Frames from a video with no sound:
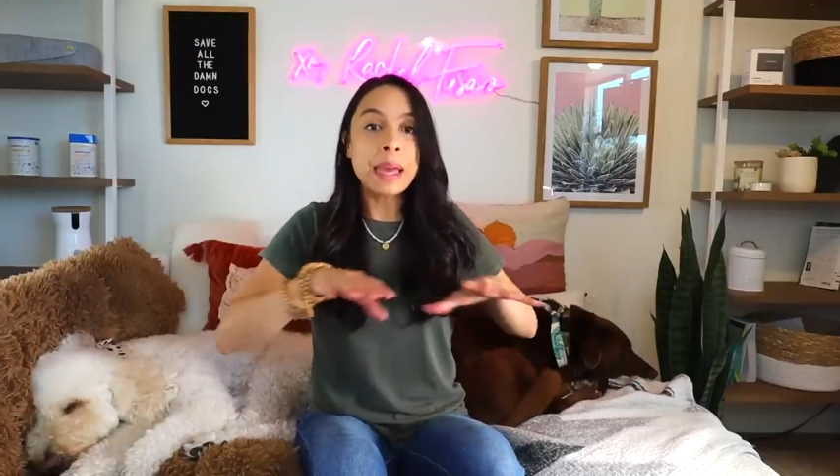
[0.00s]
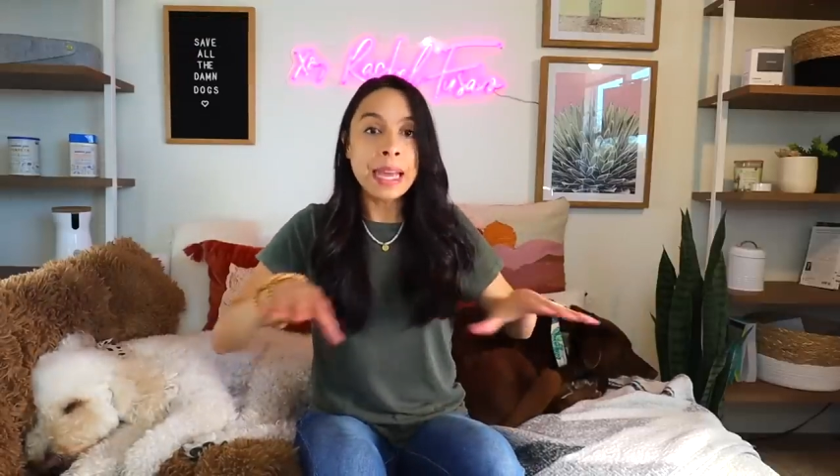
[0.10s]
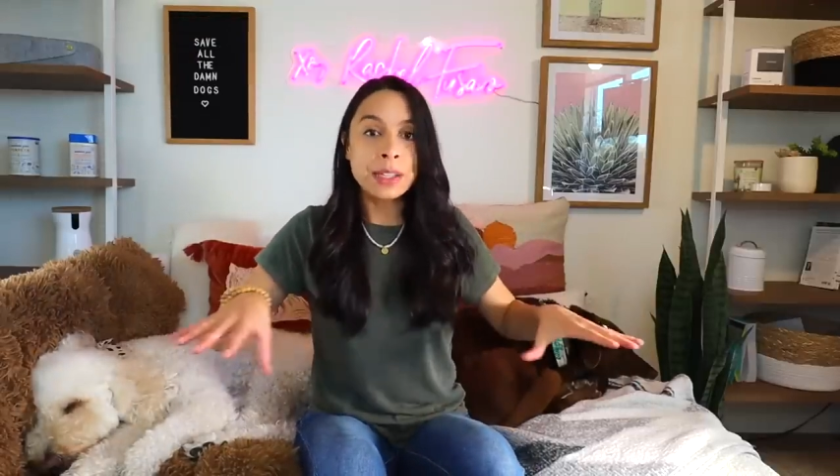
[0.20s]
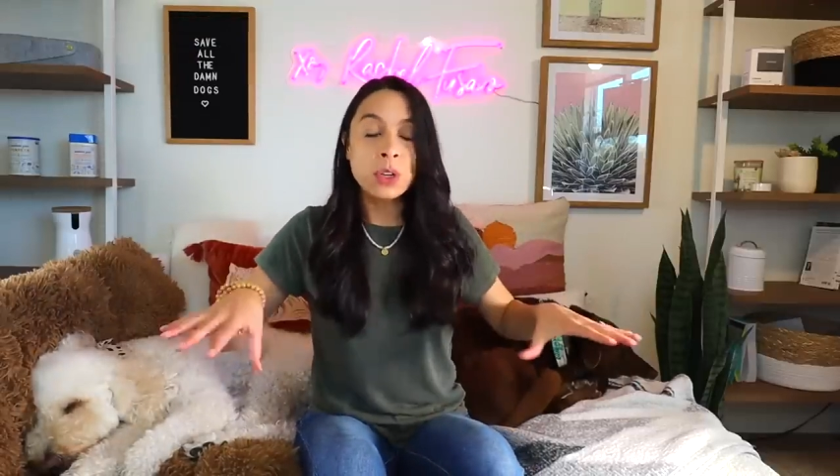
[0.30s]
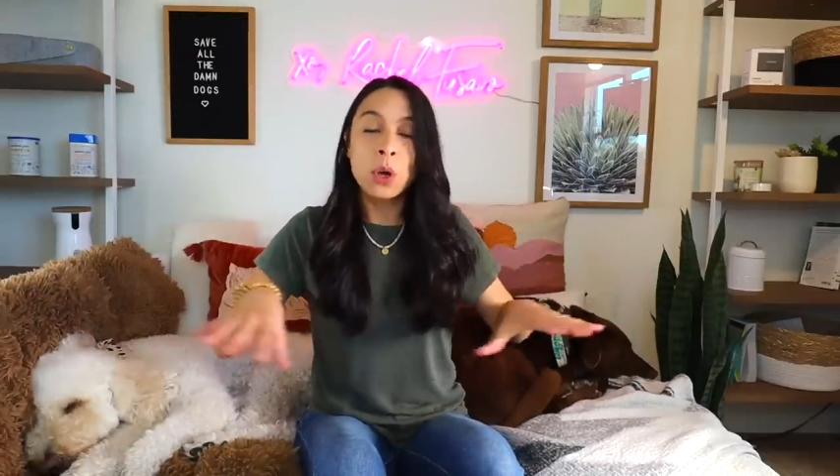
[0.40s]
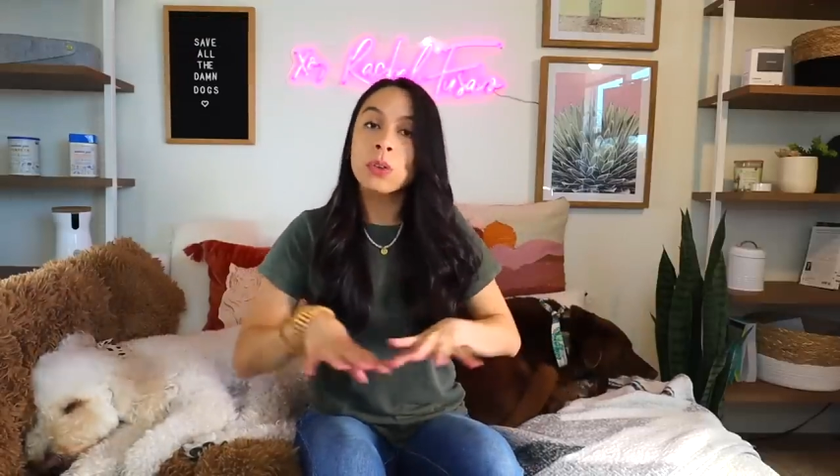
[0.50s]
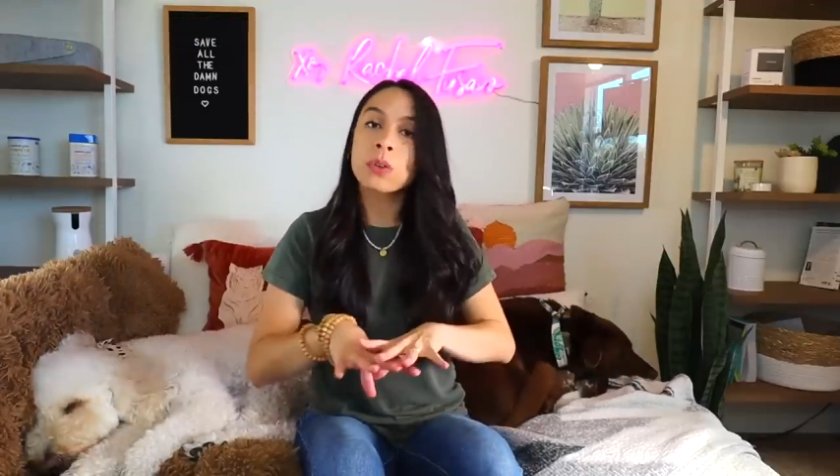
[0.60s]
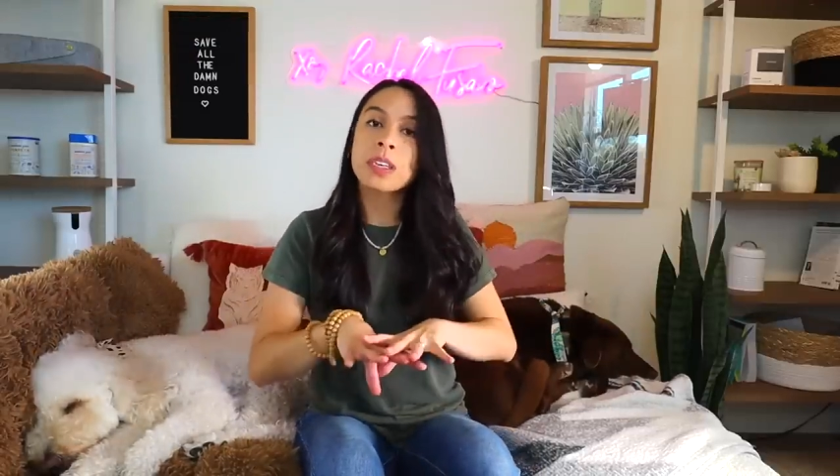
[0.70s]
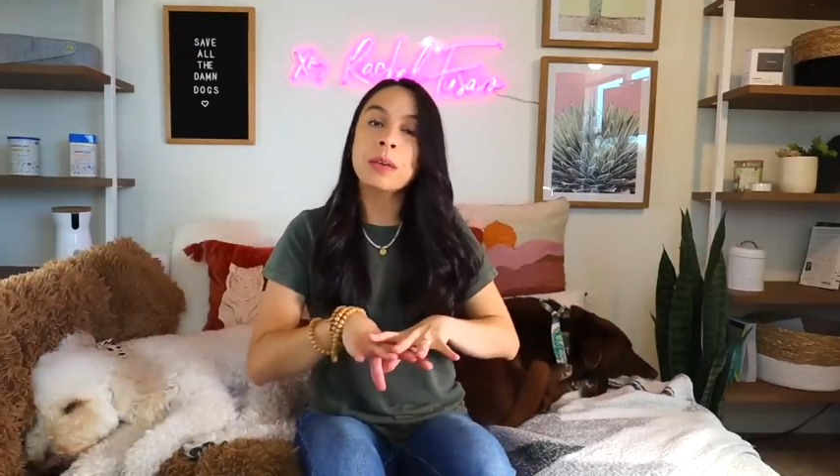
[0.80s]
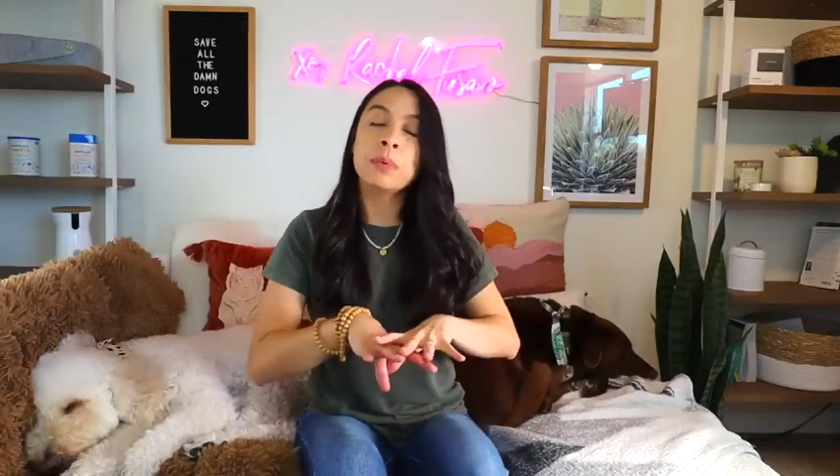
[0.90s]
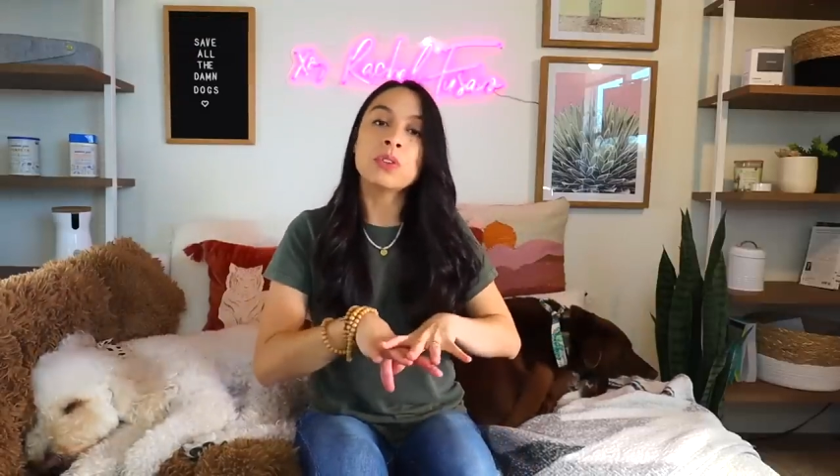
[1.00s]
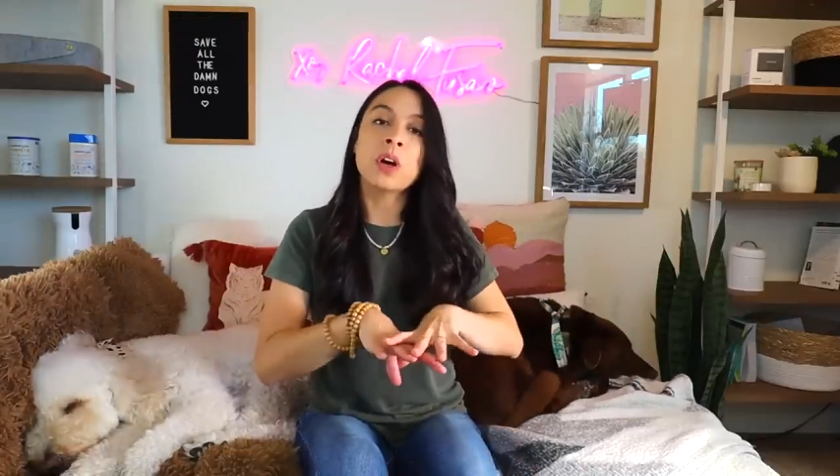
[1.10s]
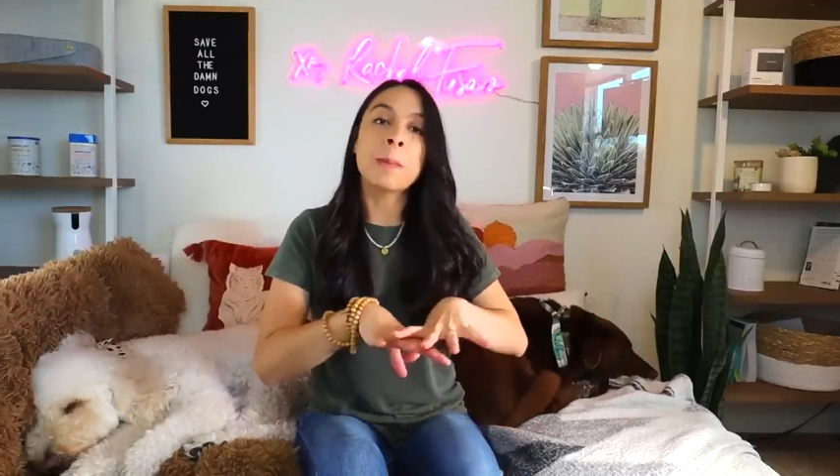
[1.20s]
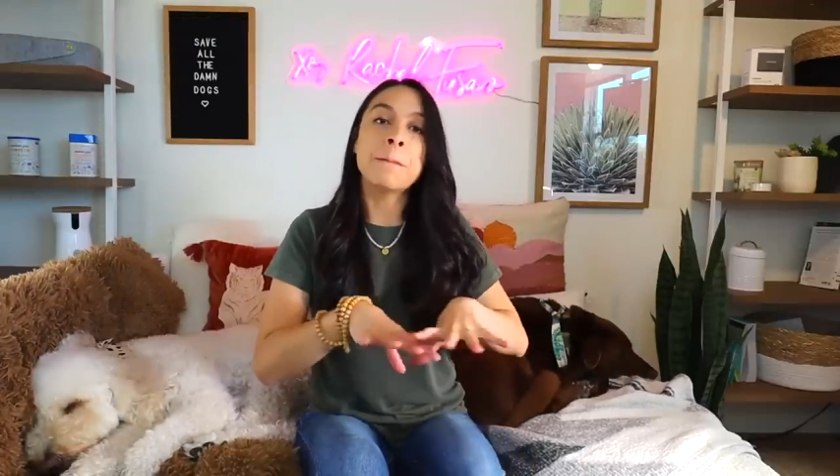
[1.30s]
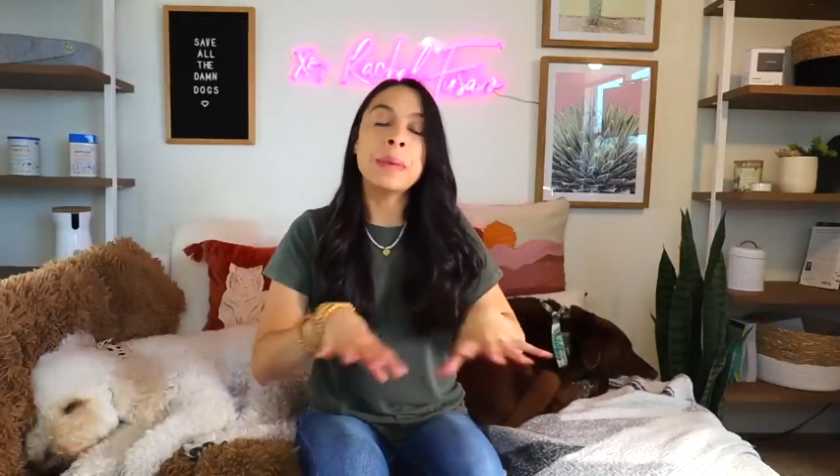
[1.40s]
baked. All of their kibbles
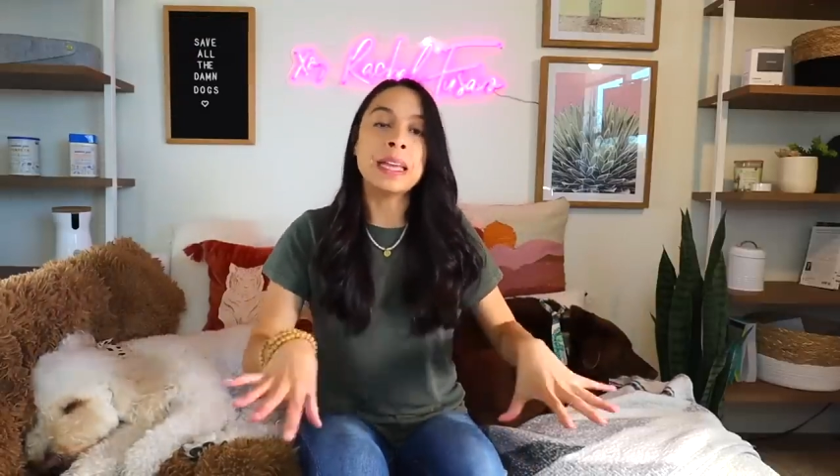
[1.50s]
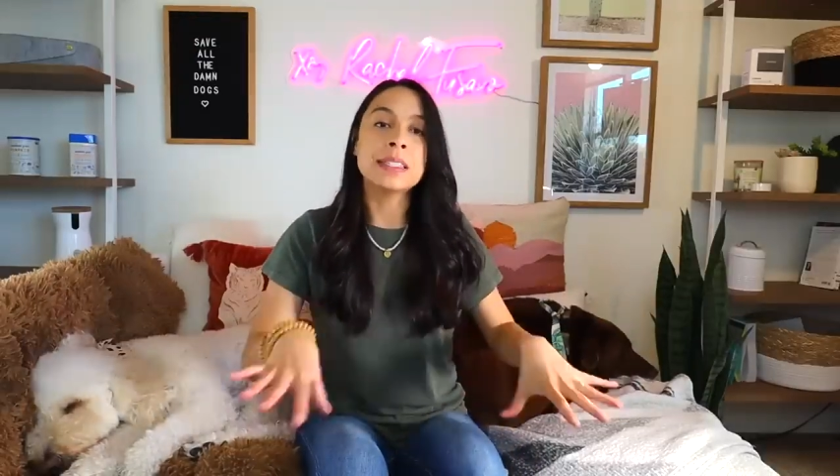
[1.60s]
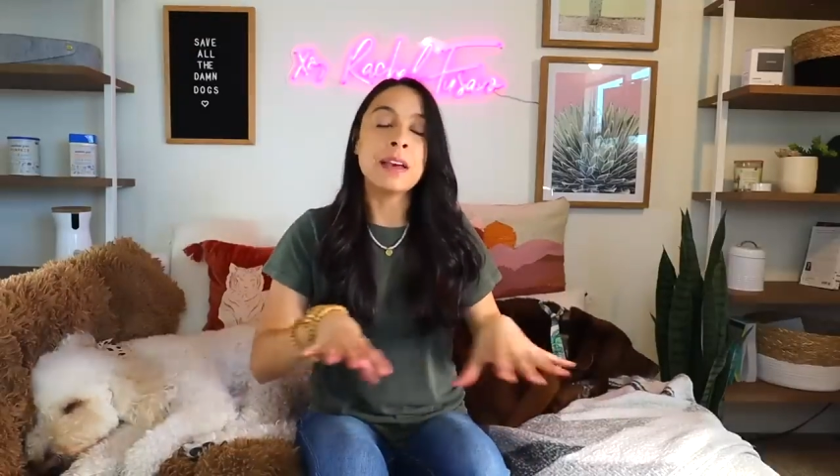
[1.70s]
are baked